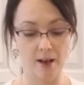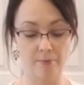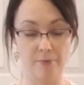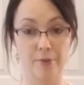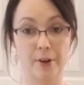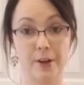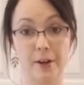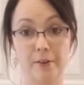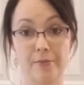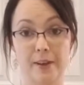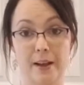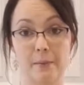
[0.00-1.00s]
for your
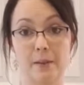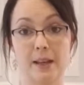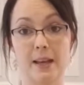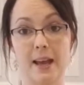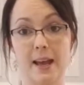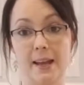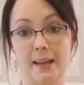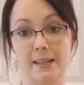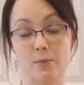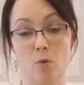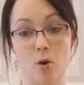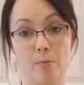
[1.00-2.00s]
family, and it
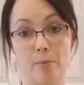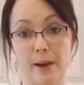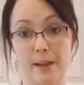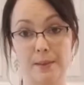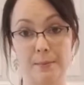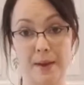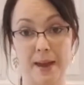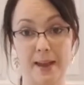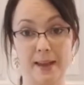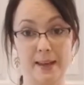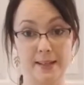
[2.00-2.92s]
won't break the bank.